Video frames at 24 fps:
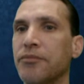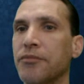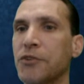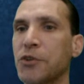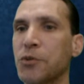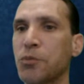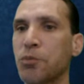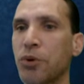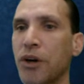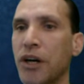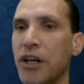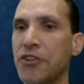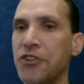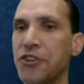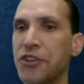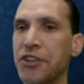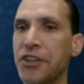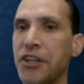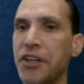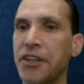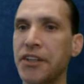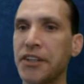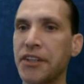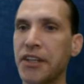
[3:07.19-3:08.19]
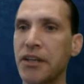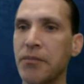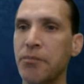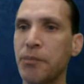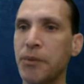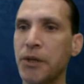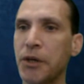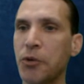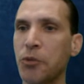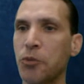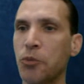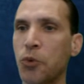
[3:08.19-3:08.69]
surprised it didn't give
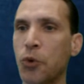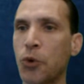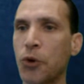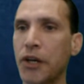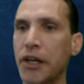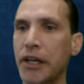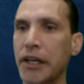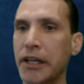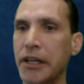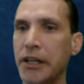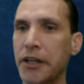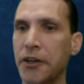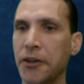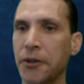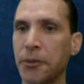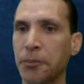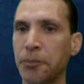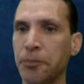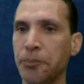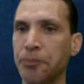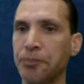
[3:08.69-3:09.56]
me a warning here.